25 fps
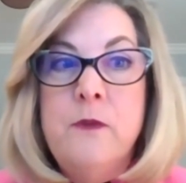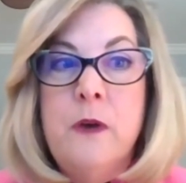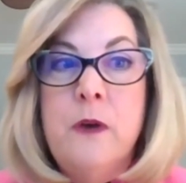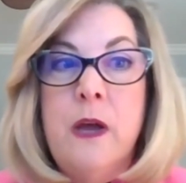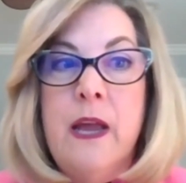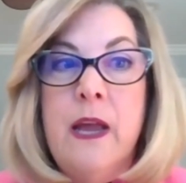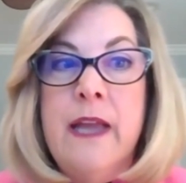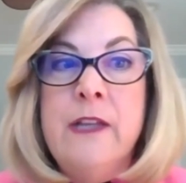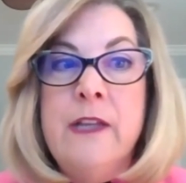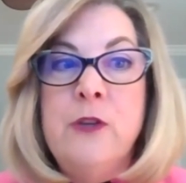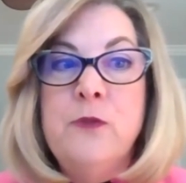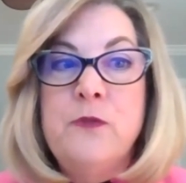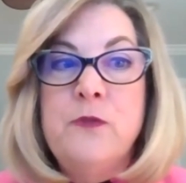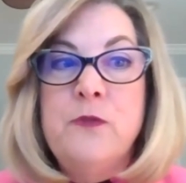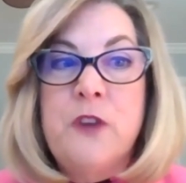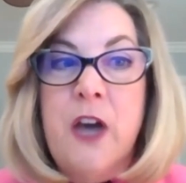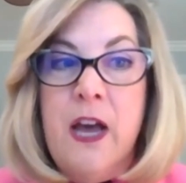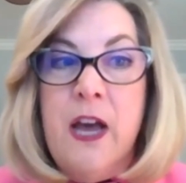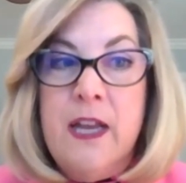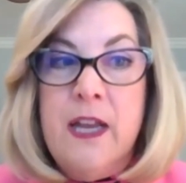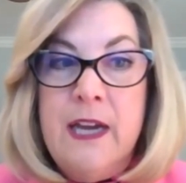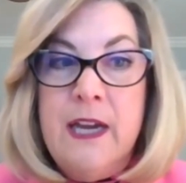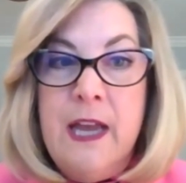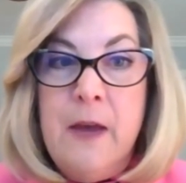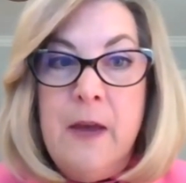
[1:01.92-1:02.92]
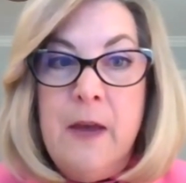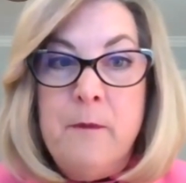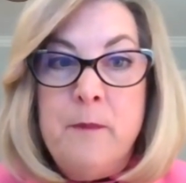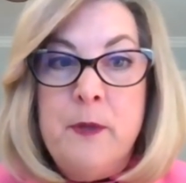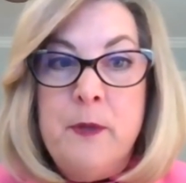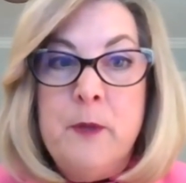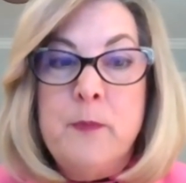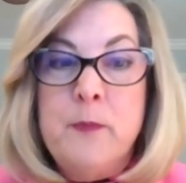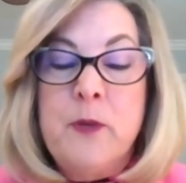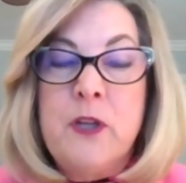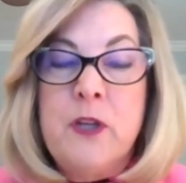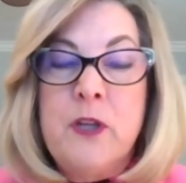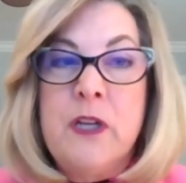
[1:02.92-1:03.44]
and you've got to have
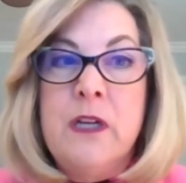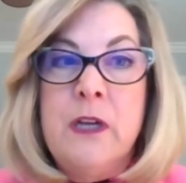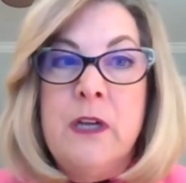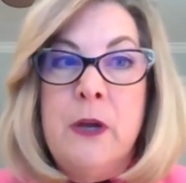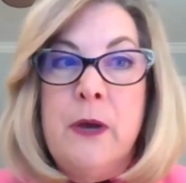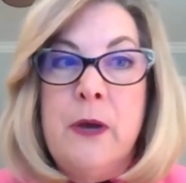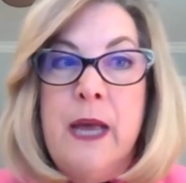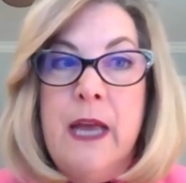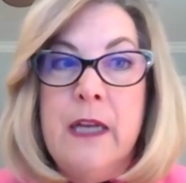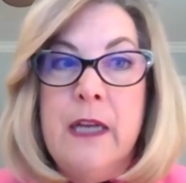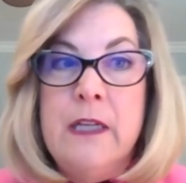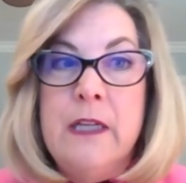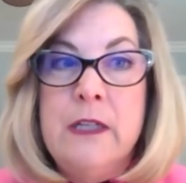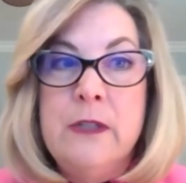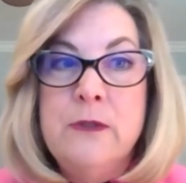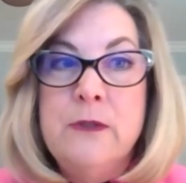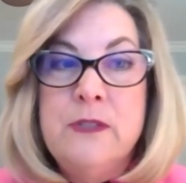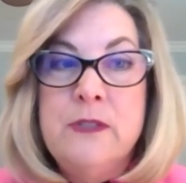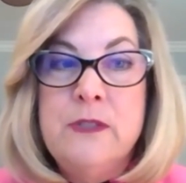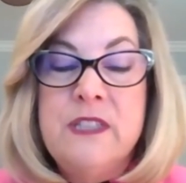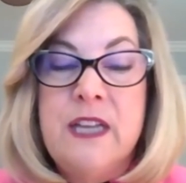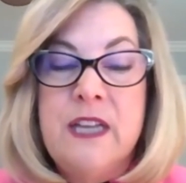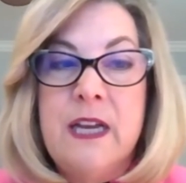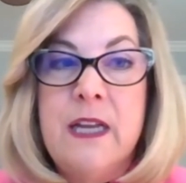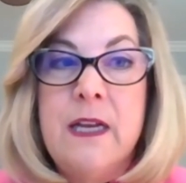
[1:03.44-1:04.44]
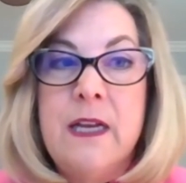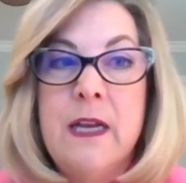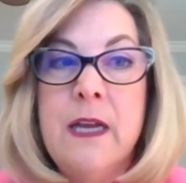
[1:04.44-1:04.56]
people that know how to use it.